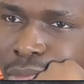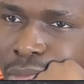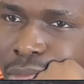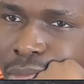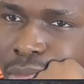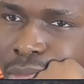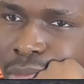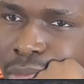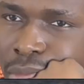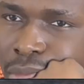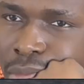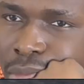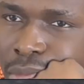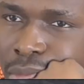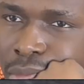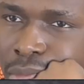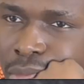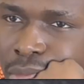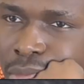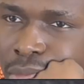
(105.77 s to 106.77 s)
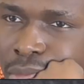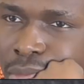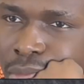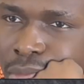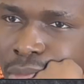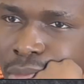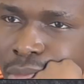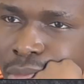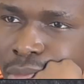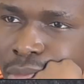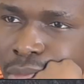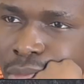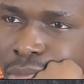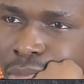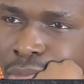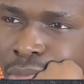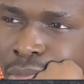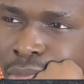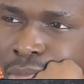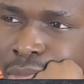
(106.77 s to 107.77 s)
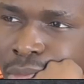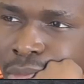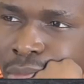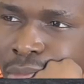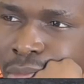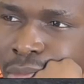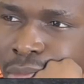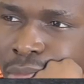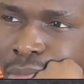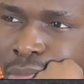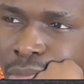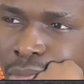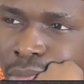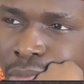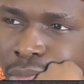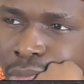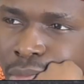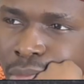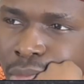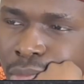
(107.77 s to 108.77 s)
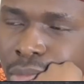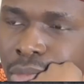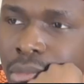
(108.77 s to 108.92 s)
Aguero through Dybala.